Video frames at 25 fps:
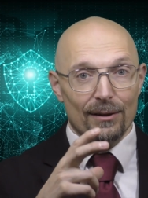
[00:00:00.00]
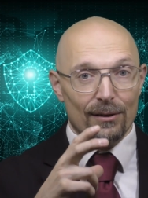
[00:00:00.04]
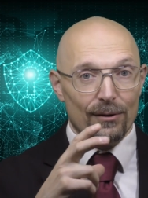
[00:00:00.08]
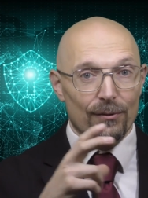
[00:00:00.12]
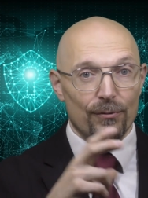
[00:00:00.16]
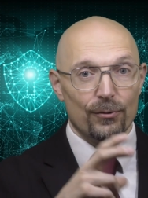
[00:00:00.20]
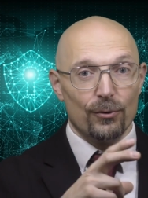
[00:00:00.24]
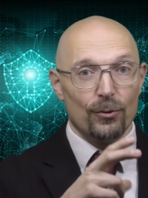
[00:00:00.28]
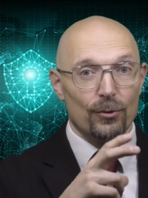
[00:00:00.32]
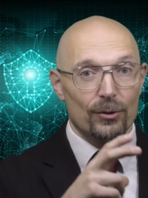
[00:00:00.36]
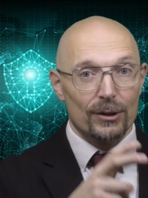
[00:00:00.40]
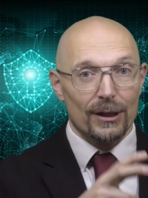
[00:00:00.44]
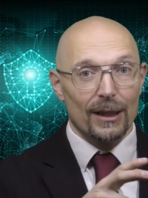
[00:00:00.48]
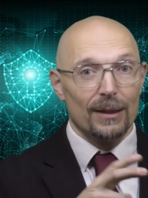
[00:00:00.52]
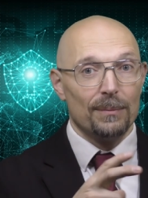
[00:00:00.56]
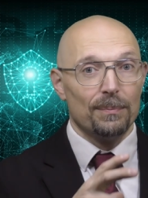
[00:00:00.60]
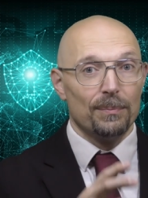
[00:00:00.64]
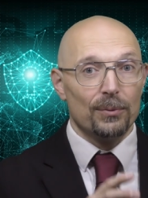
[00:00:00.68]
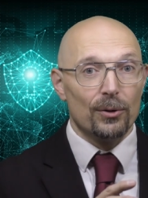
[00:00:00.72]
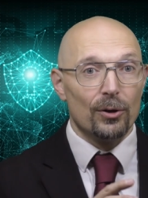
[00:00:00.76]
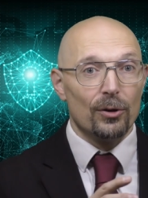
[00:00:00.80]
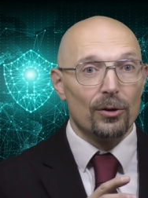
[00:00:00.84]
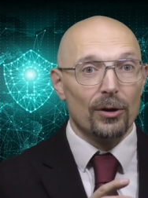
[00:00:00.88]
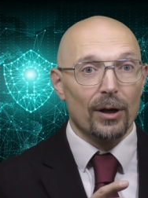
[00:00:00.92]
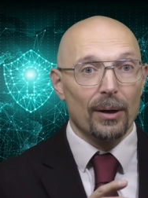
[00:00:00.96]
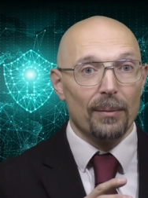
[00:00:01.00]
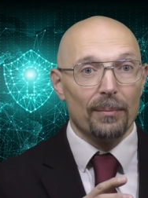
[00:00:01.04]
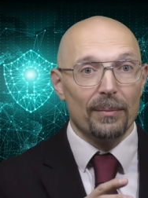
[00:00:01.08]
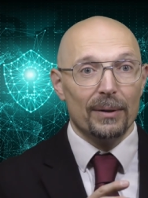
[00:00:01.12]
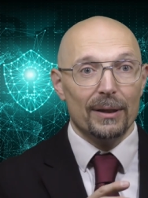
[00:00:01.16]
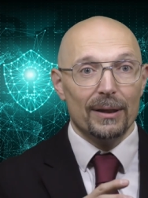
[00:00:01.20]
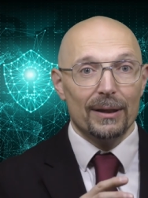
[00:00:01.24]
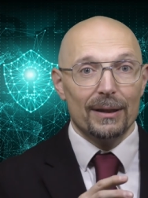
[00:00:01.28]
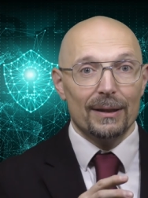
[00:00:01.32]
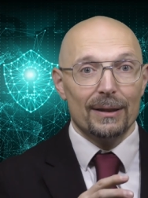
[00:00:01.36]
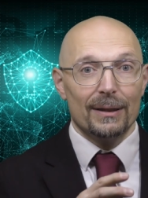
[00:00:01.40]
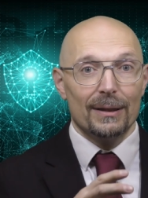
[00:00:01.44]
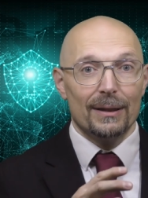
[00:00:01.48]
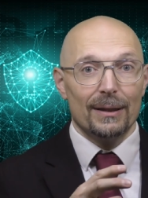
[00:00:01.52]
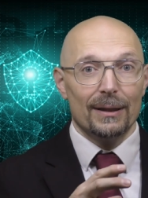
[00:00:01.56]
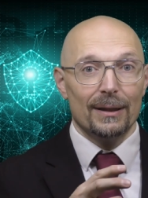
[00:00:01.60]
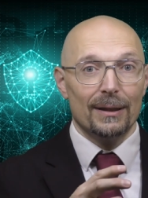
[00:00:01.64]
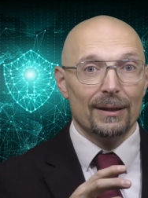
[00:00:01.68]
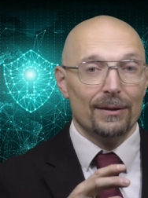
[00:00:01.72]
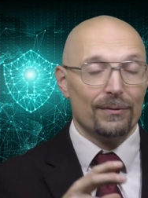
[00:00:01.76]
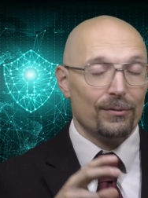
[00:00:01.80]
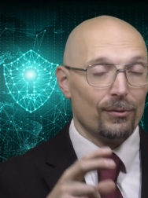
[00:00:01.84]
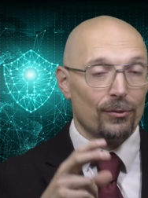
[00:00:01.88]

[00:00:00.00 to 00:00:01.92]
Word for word: for that program uh,